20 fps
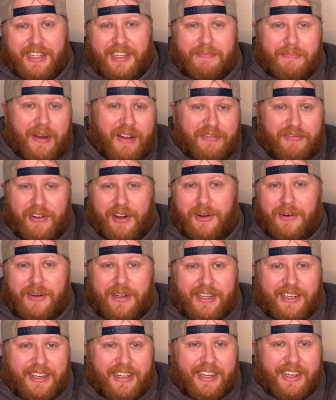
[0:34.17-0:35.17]
my
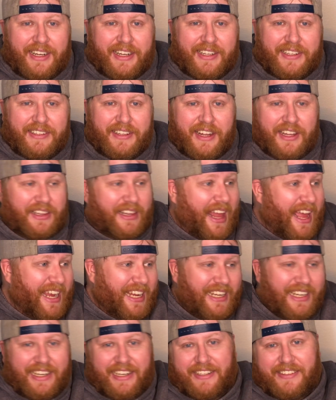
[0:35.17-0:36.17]
phone and a
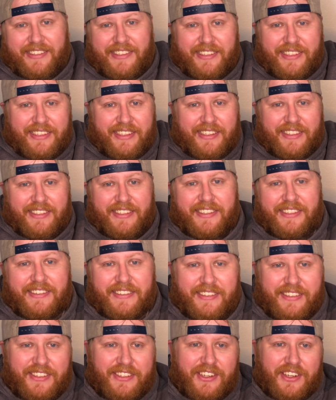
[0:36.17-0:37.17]
light, and it's
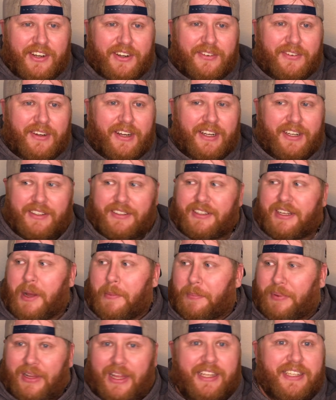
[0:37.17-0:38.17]
you know, a
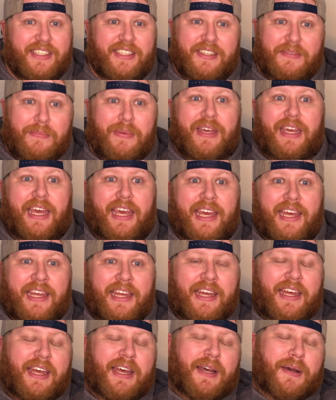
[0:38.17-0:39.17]
place to be.
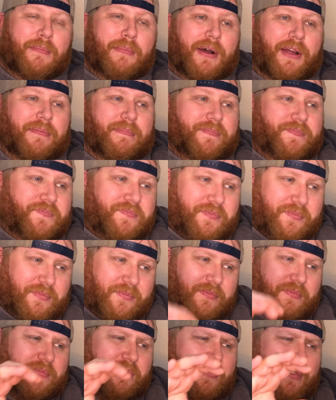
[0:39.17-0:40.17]
But
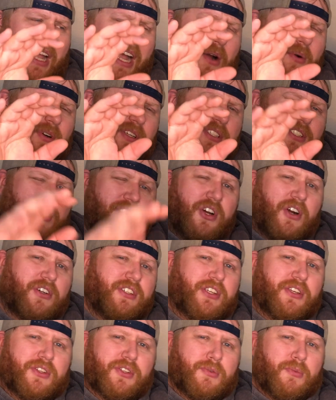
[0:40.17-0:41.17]
I wanted to talk
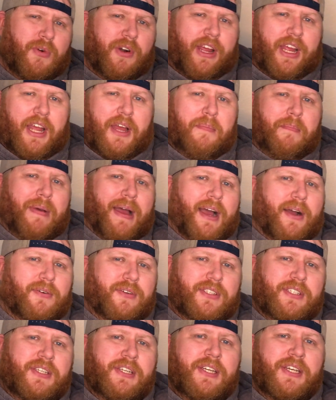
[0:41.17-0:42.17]
to you this morning
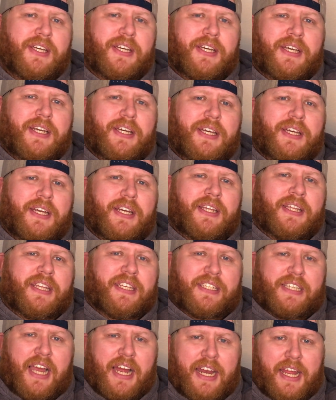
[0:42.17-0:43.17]
about
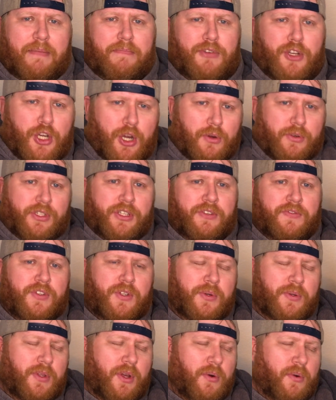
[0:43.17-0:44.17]
this guy named Joseph.
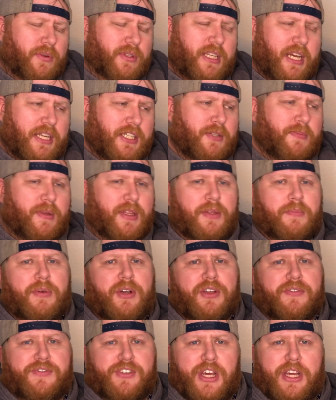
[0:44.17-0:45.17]
So in the Old Testament, in the
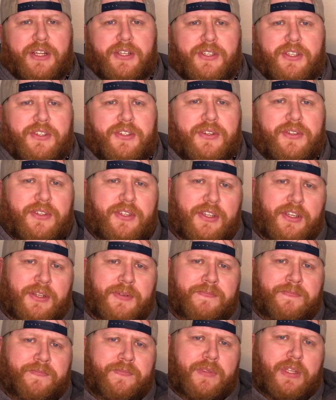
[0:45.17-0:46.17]
book of Genesis, there's a
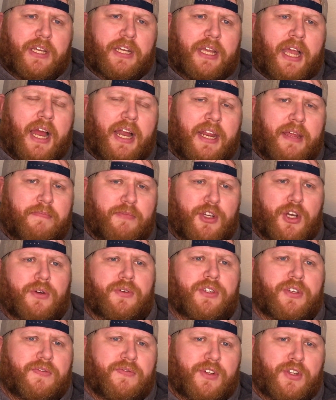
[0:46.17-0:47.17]
guy named
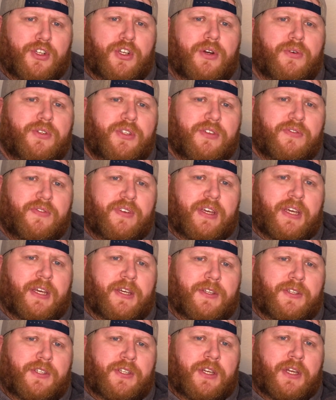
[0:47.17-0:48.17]
Joseph, and Joseph
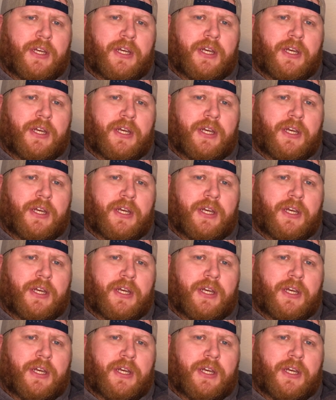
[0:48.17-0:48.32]
is